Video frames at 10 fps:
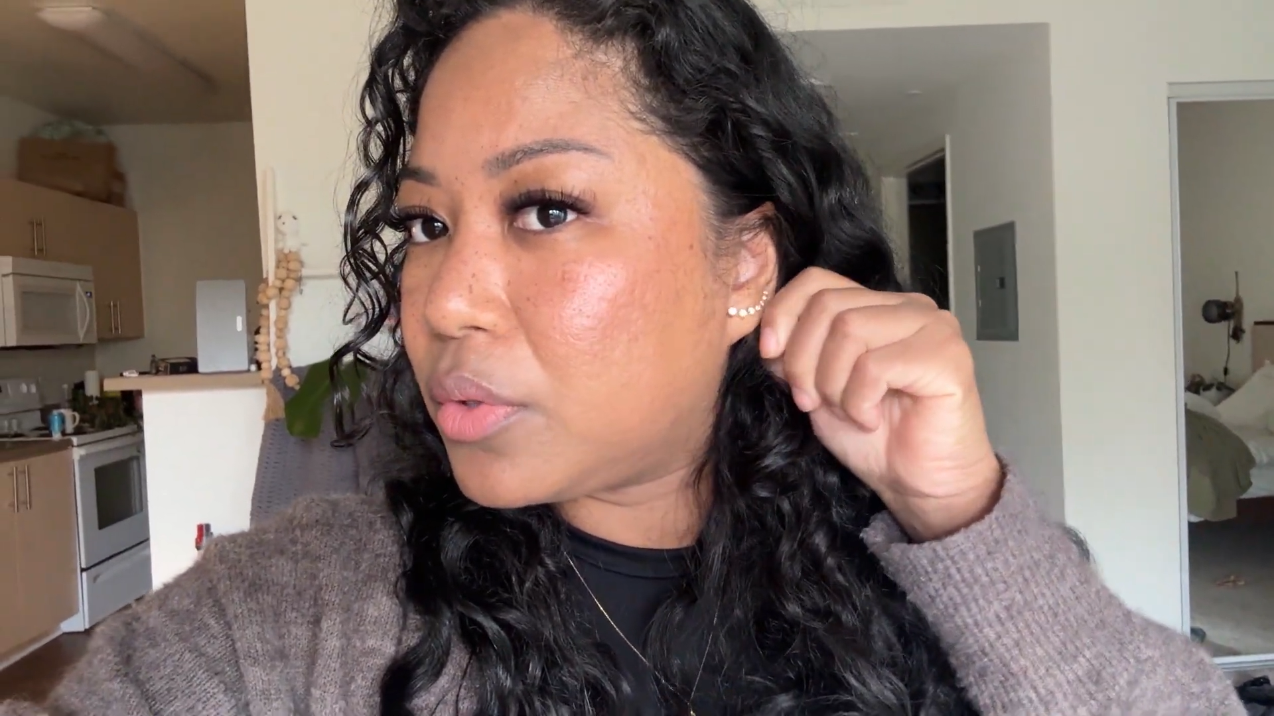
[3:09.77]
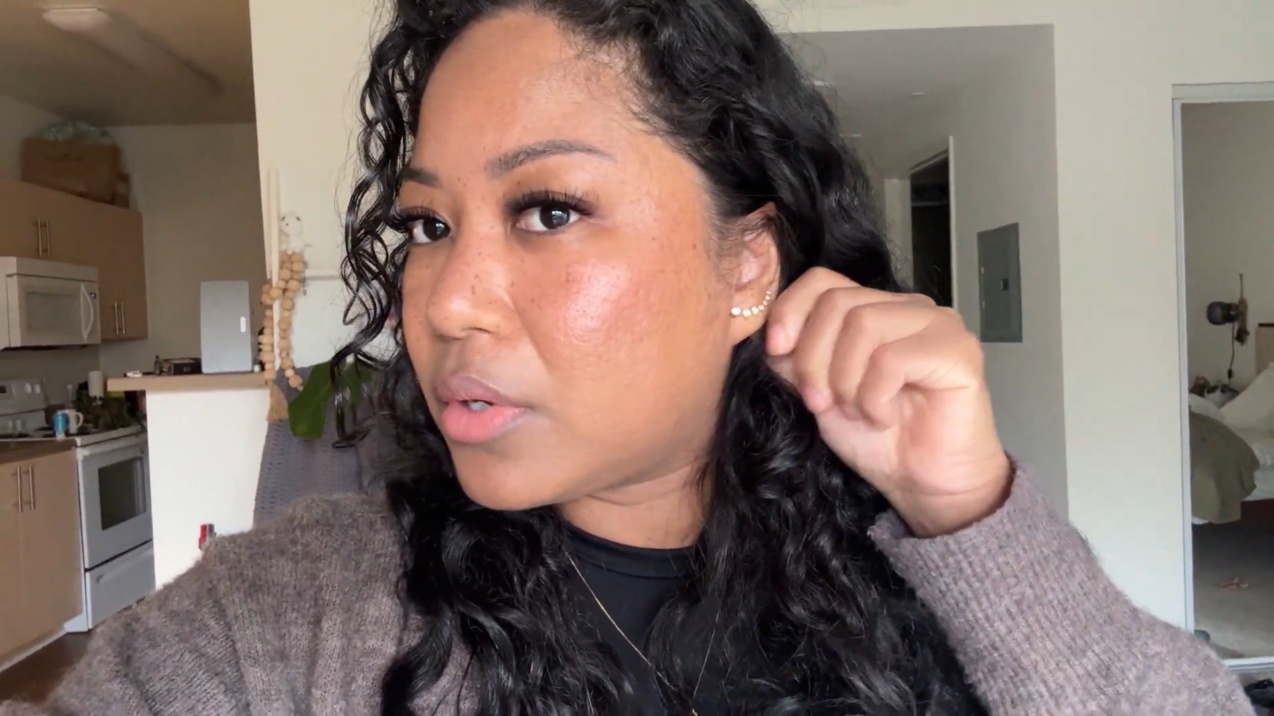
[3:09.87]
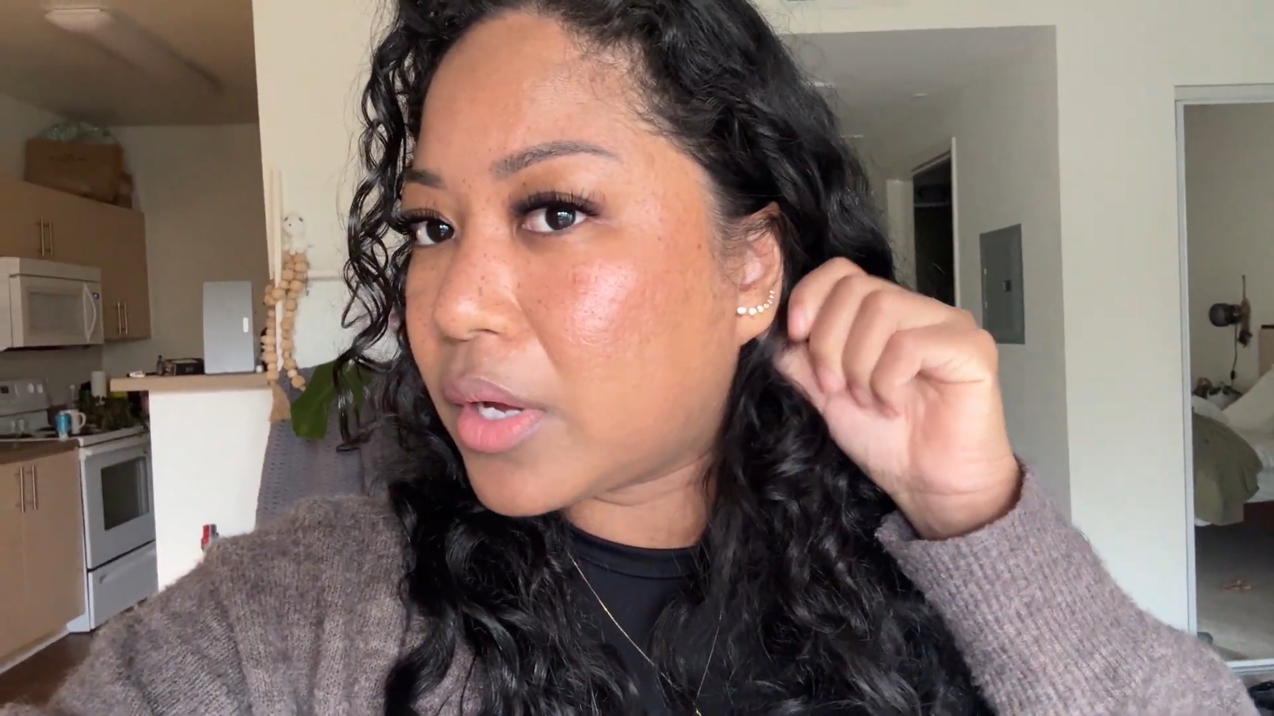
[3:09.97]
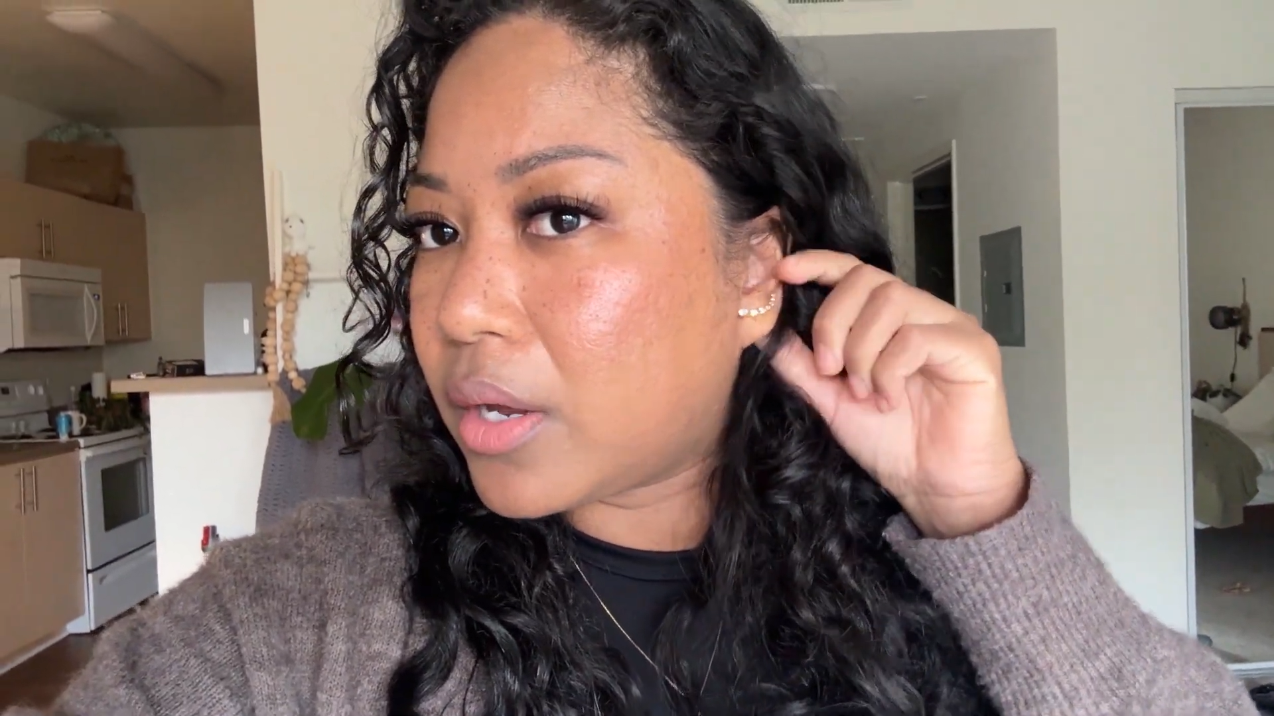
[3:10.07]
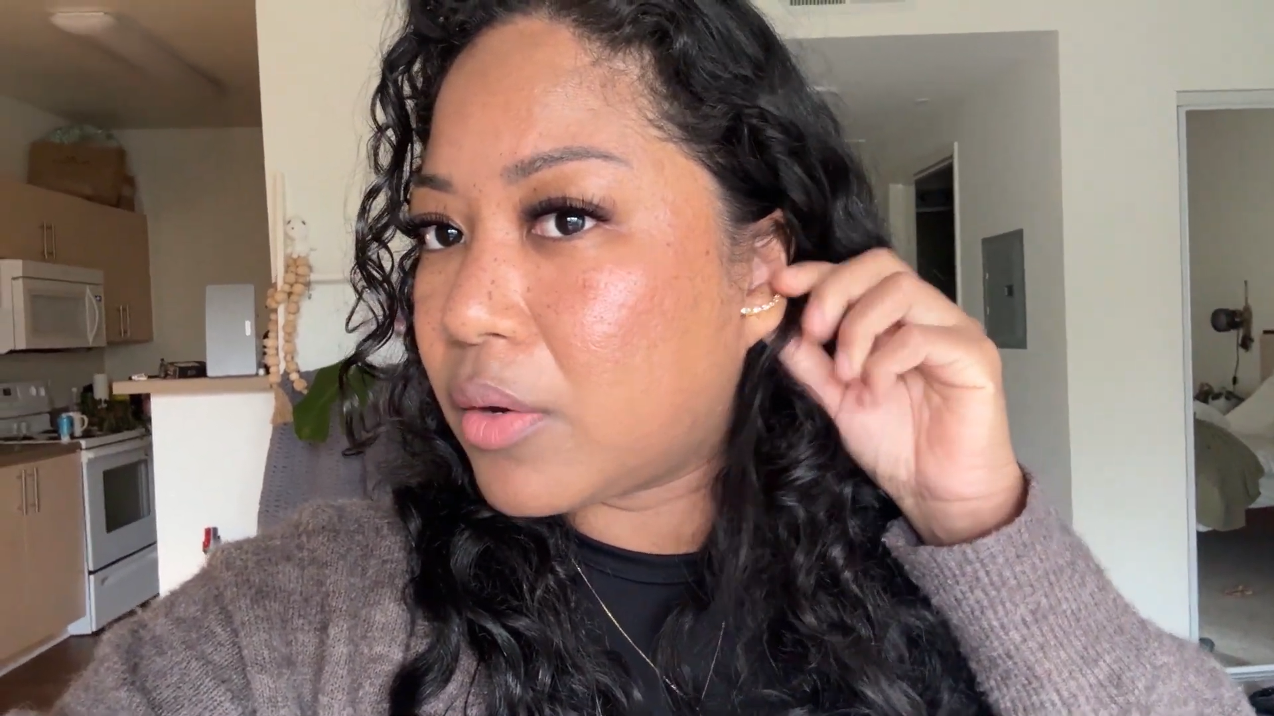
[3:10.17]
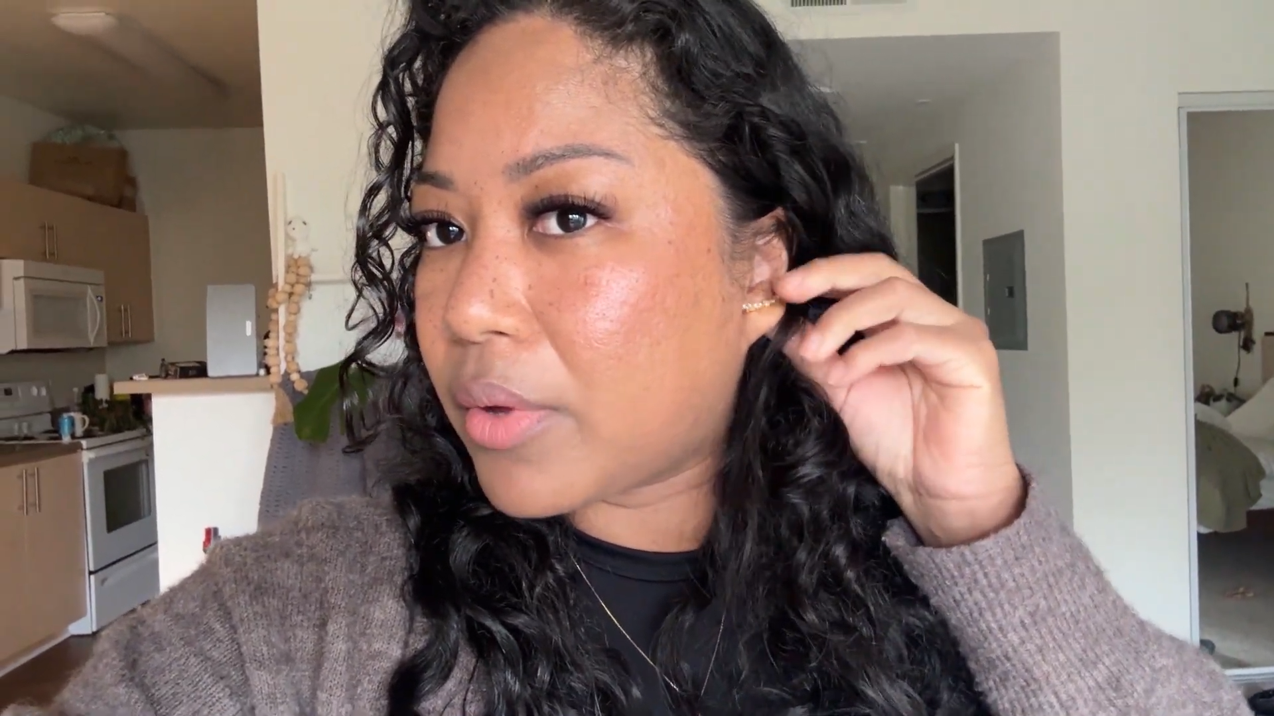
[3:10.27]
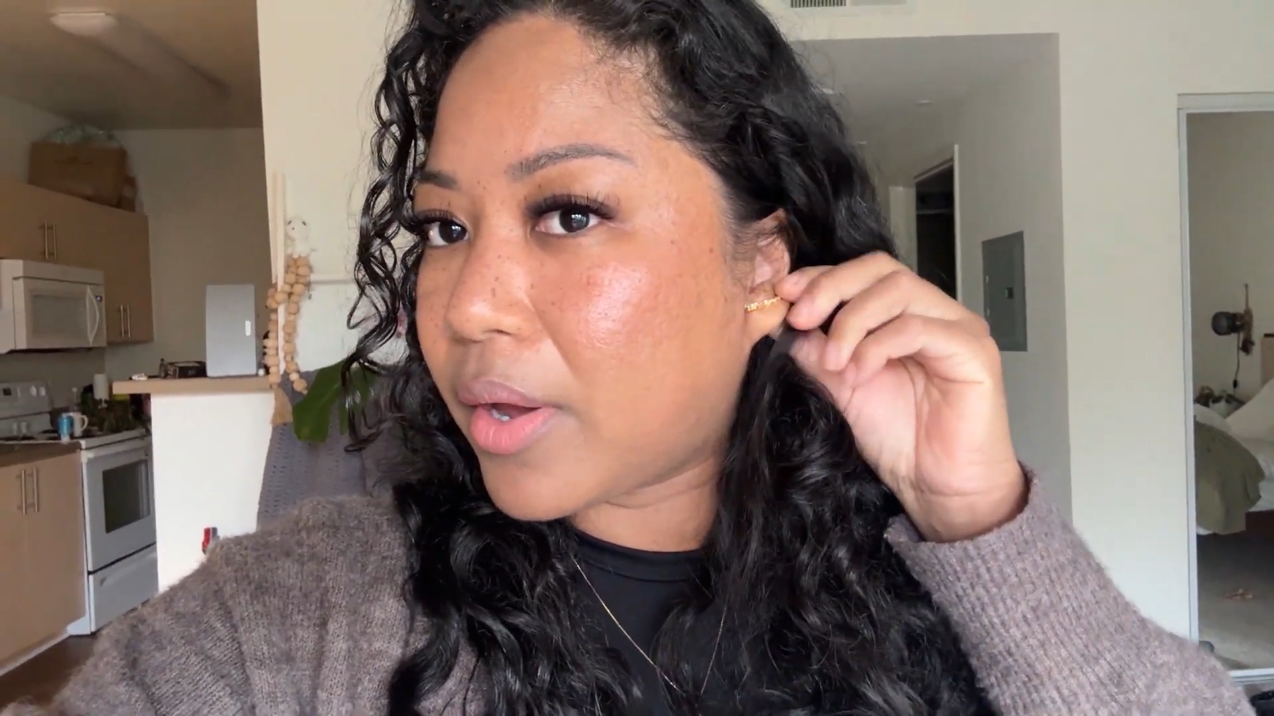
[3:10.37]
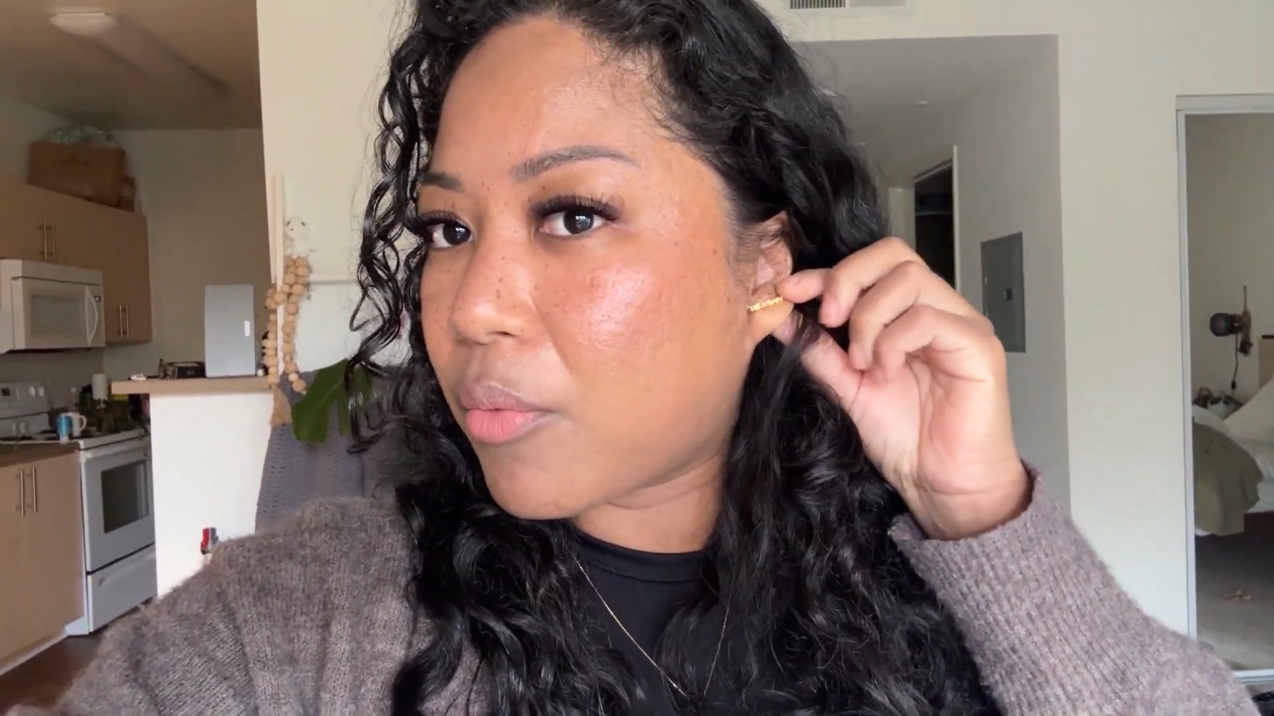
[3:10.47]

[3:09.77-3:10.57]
They're kind of like